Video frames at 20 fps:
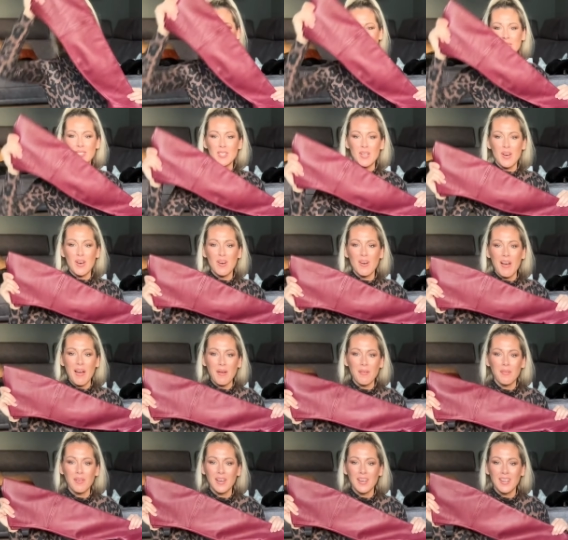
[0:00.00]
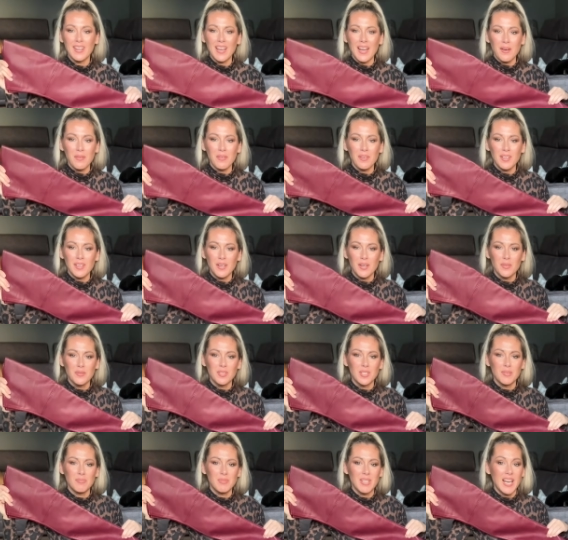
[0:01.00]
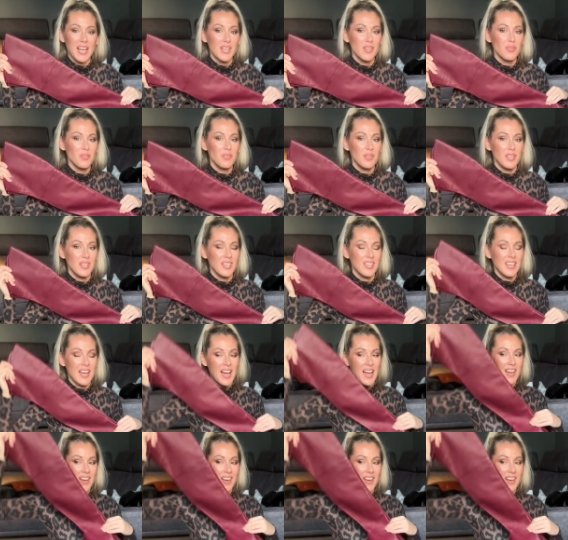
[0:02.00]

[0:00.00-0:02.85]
so I really, I really love them. They are unique. I,